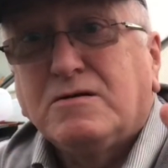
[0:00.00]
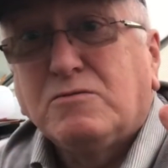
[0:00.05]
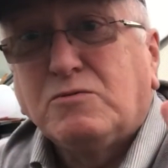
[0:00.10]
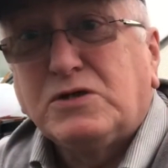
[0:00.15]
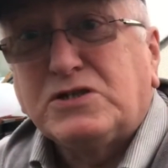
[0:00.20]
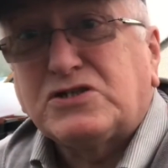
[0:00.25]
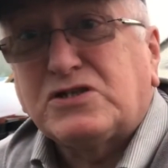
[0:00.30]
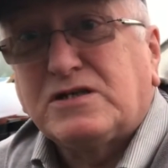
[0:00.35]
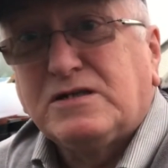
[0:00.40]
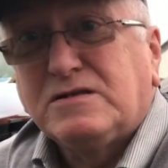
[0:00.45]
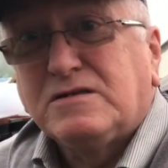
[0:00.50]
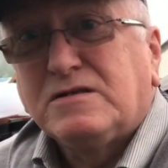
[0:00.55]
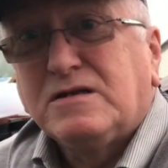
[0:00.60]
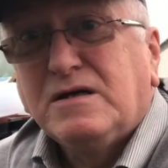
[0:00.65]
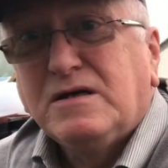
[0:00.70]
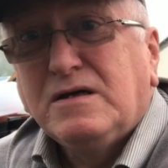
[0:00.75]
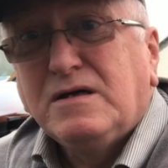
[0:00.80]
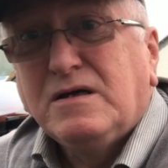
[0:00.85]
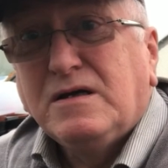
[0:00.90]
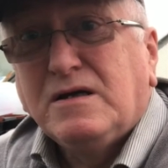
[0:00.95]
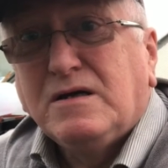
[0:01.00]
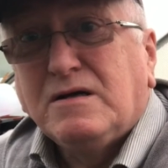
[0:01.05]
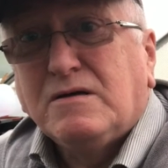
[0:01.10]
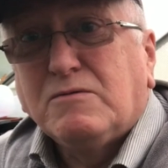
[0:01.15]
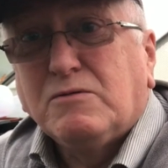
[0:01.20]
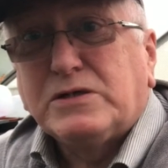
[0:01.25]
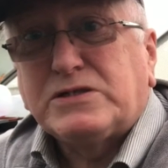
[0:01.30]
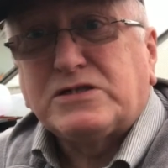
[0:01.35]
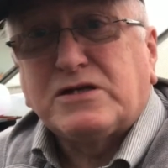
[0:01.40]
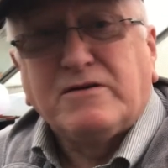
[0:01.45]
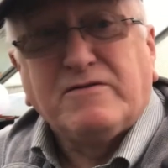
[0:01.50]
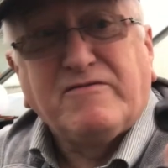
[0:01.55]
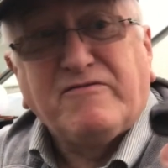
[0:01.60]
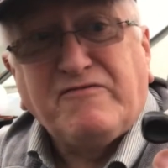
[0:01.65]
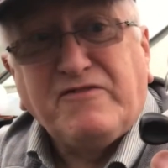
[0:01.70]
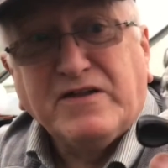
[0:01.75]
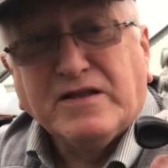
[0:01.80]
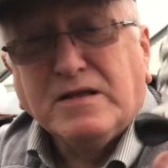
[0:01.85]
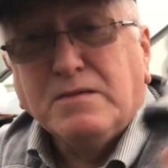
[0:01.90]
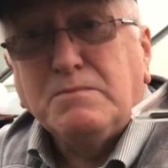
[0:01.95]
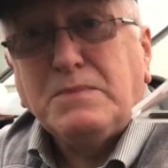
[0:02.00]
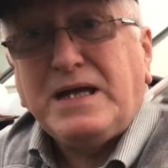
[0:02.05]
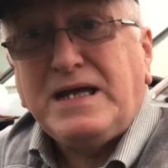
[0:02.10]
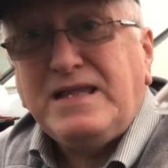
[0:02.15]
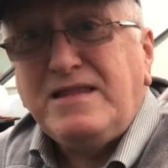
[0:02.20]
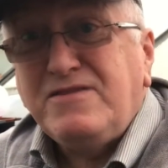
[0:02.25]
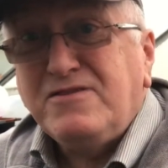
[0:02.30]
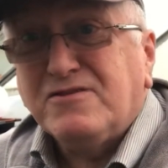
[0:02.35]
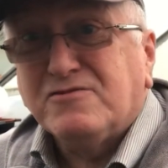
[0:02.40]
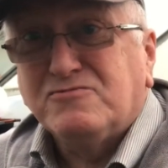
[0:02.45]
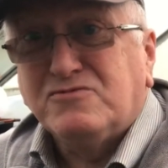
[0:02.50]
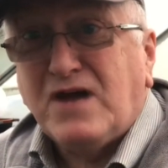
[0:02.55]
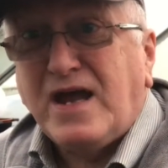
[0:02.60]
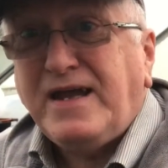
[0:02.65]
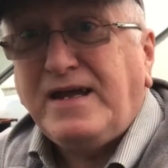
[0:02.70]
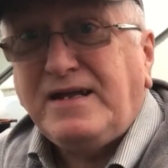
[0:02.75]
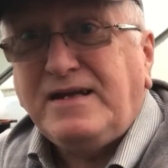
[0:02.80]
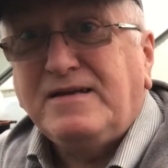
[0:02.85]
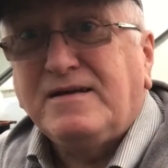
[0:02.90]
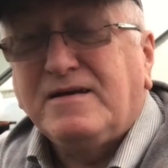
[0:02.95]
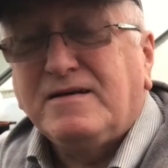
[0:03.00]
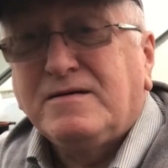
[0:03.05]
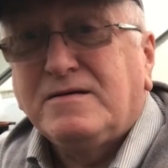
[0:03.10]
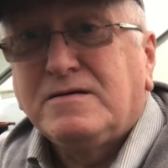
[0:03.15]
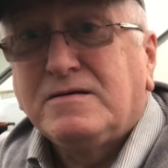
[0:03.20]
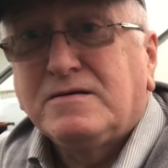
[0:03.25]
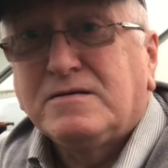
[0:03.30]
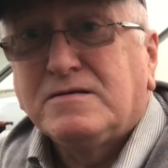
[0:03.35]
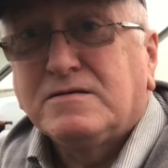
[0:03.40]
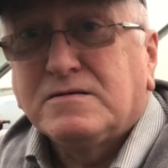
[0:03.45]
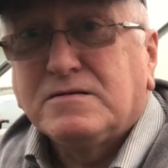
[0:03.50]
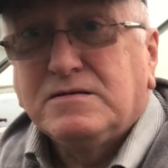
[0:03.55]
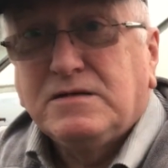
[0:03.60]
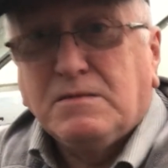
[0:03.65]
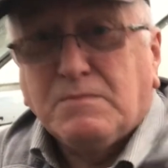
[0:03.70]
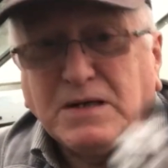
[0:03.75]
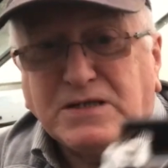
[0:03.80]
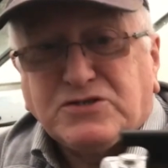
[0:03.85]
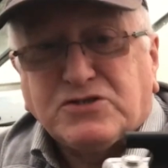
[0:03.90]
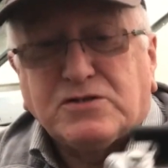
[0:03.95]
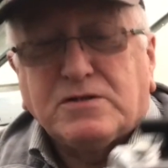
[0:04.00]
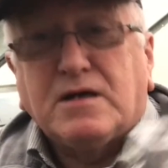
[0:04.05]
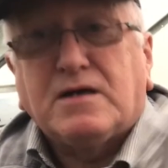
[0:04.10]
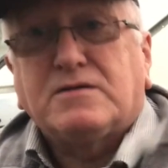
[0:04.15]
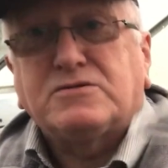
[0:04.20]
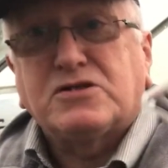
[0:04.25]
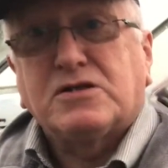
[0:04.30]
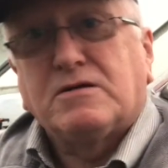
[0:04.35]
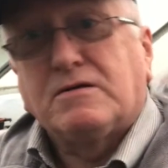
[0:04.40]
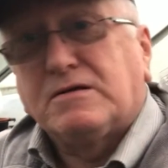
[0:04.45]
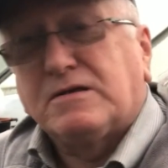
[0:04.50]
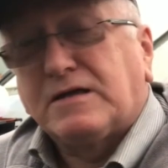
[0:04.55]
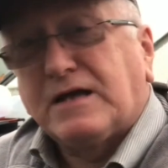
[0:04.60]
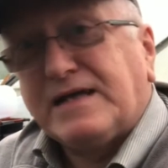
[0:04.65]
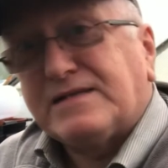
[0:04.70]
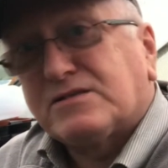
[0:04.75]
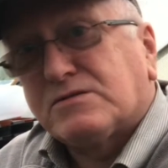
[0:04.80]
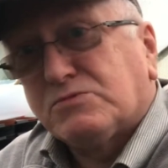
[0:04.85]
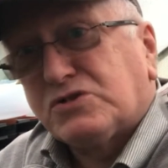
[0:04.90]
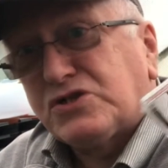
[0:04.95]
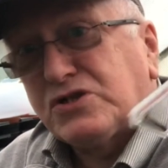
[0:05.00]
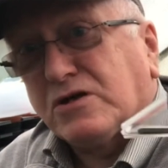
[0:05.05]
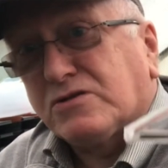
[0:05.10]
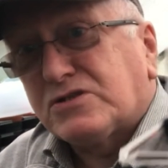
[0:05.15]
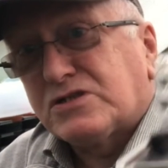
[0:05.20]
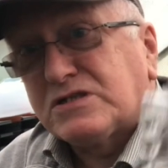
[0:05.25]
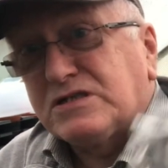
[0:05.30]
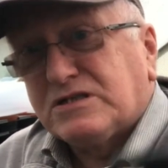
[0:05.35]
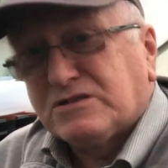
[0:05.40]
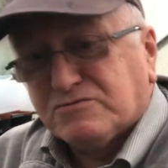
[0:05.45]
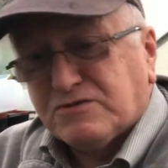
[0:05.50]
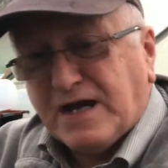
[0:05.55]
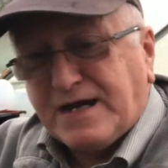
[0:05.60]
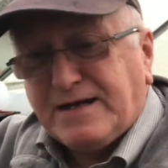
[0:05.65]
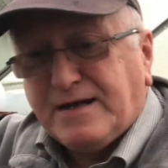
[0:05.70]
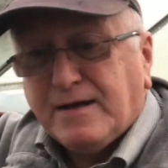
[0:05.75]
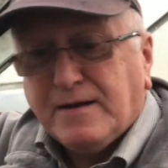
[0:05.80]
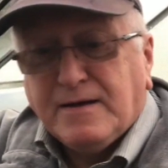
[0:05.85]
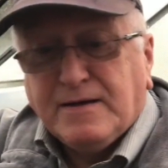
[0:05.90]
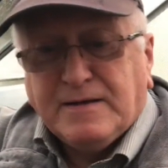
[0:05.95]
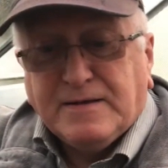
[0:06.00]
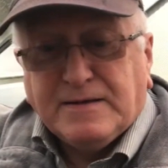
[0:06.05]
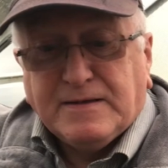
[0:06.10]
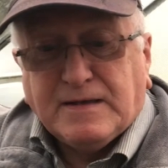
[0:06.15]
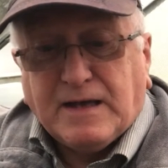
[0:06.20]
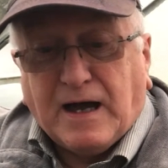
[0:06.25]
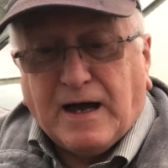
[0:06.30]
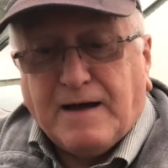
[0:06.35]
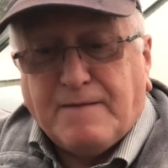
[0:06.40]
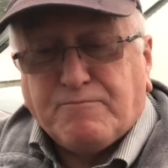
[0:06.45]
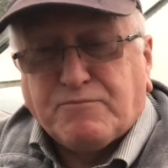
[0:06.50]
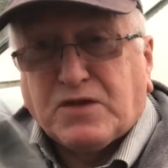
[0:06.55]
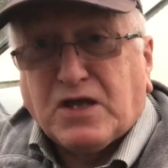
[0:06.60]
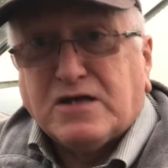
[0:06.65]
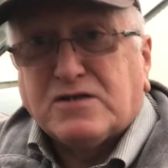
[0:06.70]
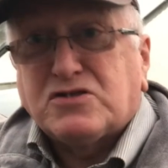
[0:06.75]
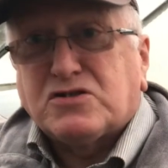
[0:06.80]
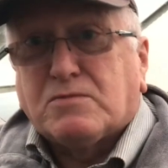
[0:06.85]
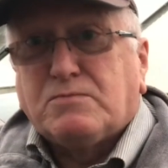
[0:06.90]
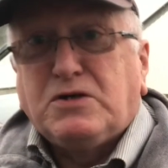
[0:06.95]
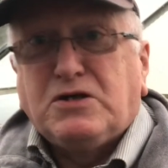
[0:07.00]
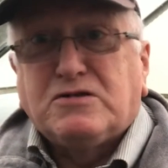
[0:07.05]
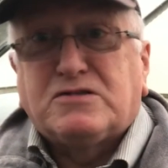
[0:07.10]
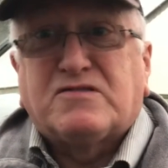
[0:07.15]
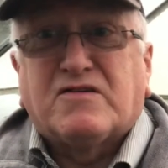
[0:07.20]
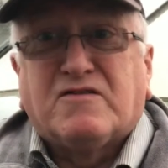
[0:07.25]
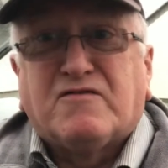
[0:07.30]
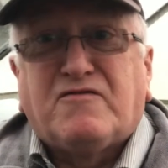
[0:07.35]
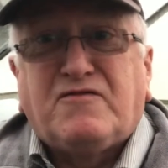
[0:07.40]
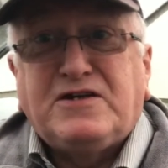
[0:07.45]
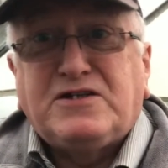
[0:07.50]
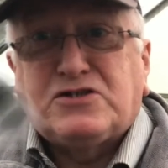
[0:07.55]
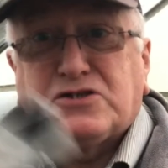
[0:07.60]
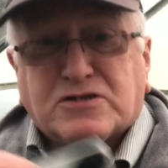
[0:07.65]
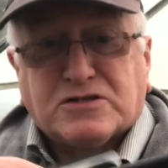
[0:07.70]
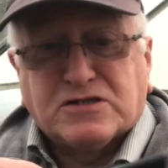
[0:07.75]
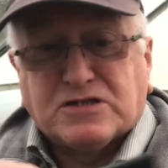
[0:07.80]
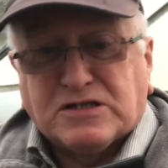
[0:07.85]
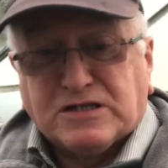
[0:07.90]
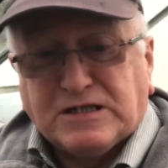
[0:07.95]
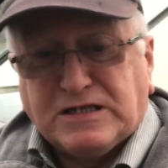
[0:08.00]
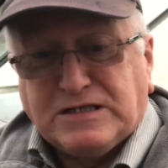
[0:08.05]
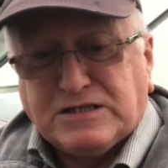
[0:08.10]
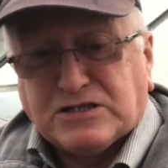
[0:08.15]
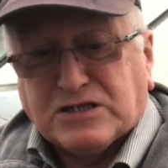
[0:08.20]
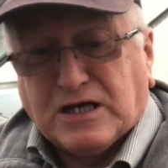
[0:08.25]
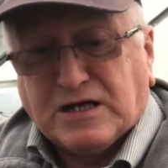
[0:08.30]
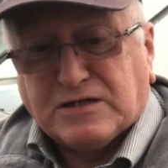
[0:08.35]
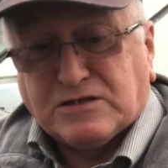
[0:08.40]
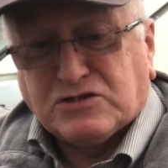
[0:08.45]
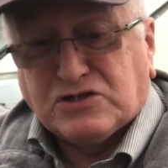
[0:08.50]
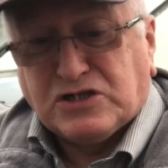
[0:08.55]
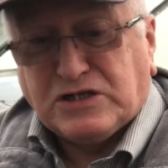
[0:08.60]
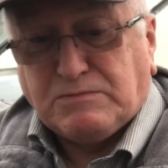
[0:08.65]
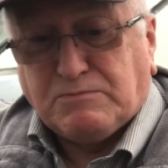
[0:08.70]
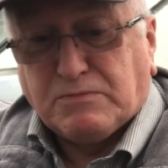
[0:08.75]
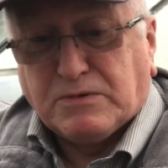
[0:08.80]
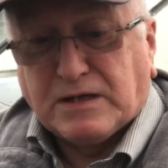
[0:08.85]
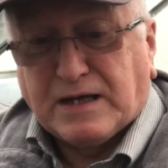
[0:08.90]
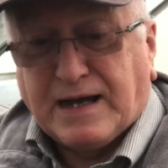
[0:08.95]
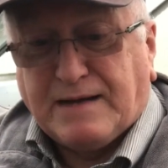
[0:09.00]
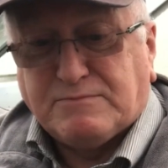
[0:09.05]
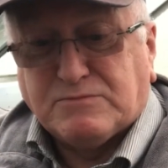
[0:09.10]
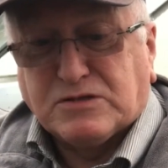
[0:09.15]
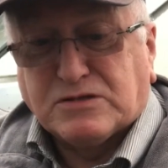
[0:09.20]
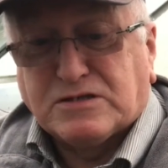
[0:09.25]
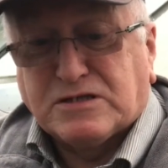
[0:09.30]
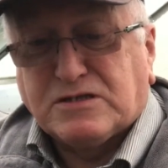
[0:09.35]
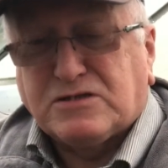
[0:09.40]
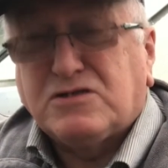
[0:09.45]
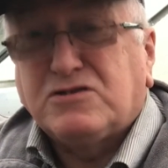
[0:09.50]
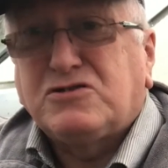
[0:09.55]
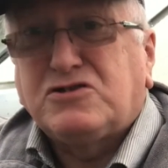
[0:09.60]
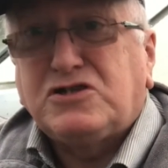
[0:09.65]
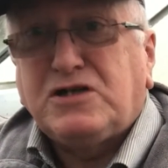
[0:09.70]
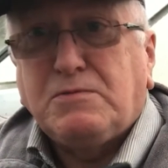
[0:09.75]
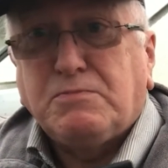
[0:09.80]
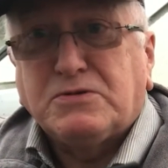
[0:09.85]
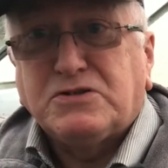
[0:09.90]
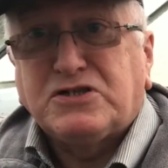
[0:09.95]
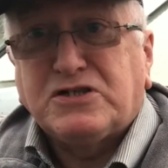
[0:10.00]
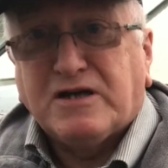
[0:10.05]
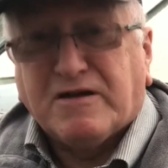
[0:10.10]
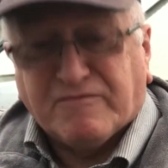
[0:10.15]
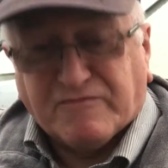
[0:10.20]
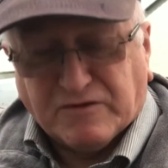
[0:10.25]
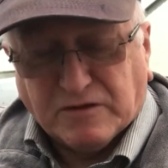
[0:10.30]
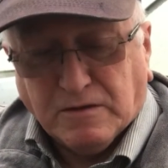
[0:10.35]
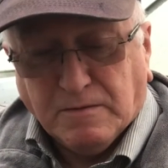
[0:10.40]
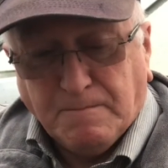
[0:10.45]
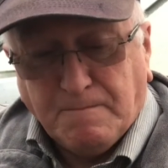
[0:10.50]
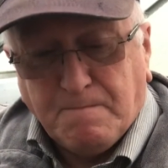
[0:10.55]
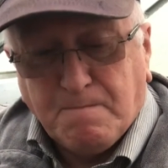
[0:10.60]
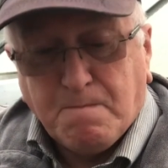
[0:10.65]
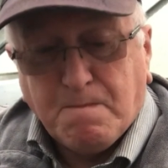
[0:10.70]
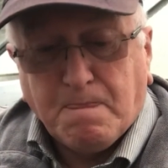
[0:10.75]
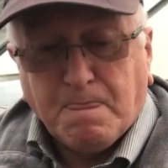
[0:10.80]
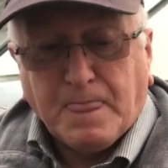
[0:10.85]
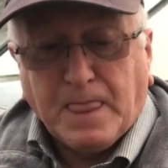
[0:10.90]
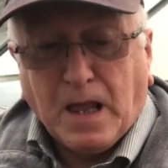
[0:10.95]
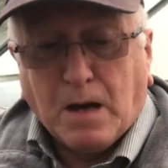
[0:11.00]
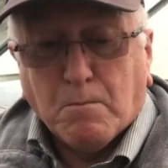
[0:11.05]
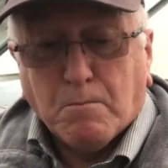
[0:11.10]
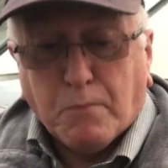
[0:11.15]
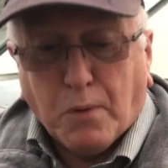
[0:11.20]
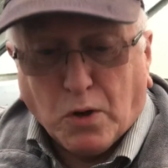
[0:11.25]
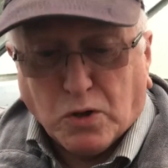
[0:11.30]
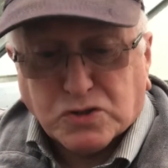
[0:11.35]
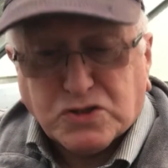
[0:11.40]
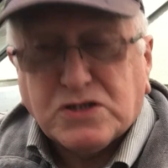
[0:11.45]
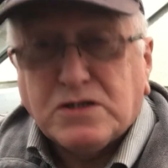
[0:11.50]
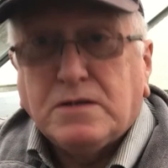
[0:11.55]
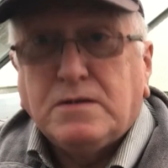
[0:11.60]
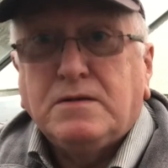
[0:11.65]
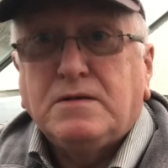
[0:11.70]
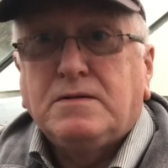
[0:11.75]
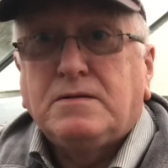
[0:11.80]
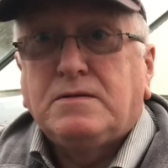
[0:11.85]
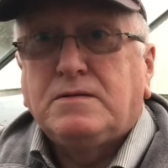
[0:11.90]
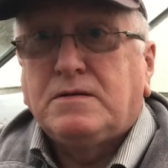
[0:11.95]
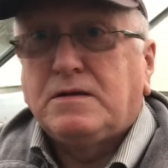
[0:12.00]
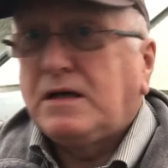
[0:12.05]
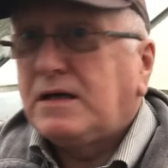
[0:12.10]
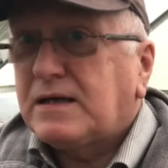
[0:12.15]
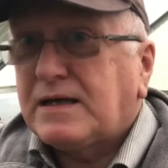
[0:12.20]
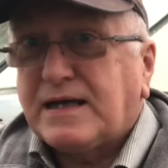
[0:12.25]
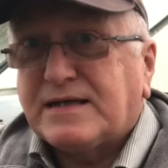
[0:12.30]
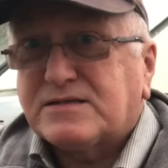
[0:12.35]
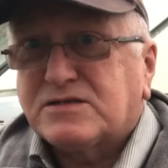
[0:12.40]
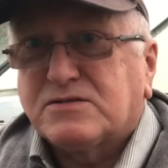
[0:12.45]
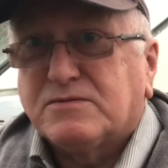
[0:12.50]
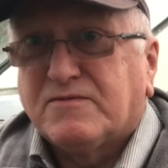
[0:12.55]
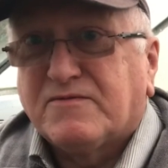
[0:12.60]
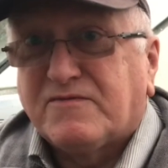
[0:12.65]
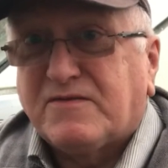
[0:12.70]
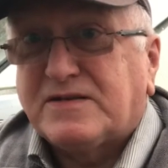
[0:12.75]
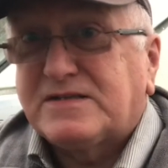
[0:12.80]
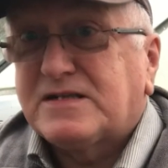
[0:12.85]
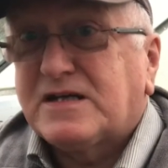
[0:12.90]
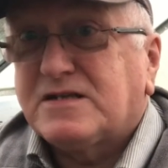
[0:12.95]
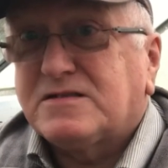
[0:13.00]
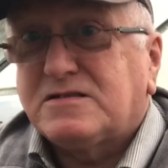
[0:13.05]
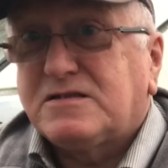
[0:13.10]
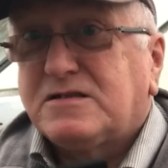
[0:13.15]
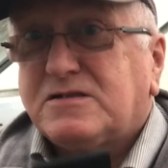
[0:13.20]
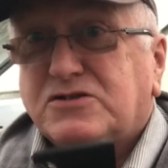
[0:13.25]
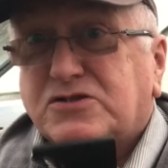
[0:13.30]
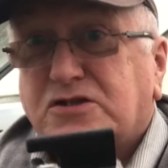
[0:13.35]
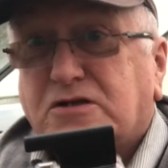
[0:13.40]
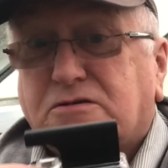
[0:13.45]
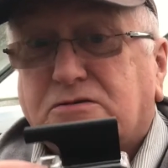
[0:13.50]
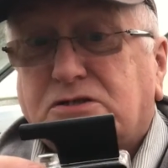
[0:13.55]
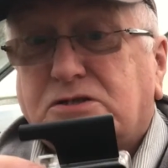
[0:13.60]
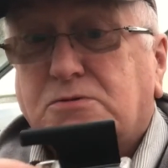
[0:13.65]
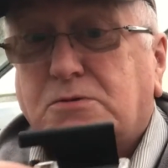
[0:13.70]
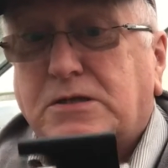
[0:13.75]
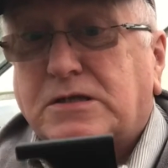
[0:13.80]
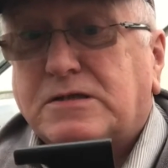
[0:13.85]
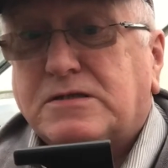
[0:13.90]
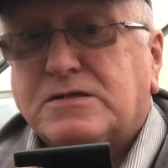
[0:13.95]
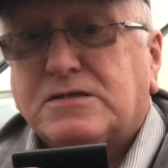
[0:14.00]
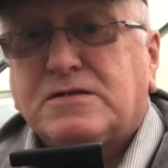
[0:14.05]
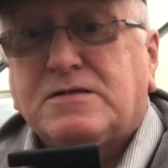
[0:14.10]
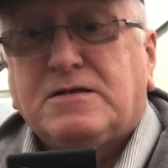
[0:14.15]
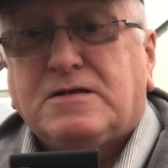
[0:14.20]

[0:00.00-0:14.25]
which can, which can film in the rain. Can you imagine that? So I'm going to get some shots in the rain. Um, there are some useful features to these uh, cheap cameras. It's cheap and cheerful, but it gets some fantastic shots with it